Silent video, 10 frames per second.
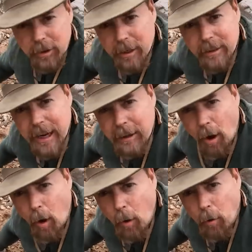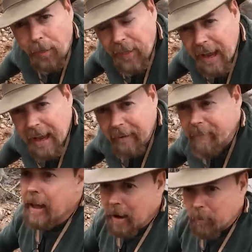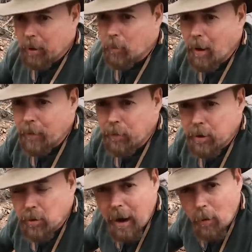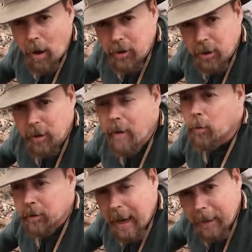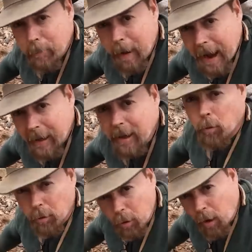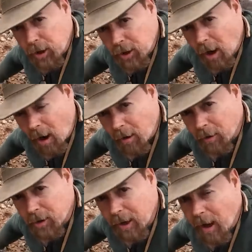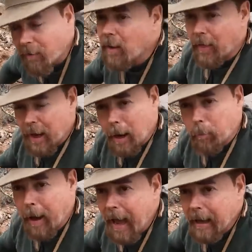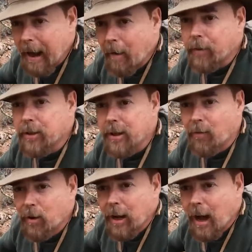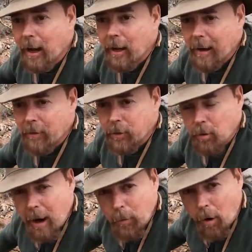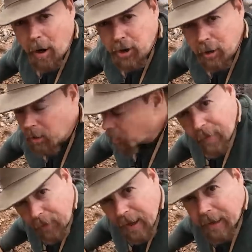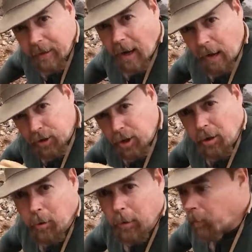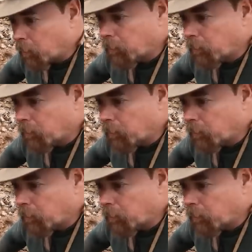just going to take the whole thing and I'm going to run it through the dry washer. We'll take it back, we'll crush the harder stuff, and then I'll pan out the stuff we got out of the dry washer, and then I'll show you what...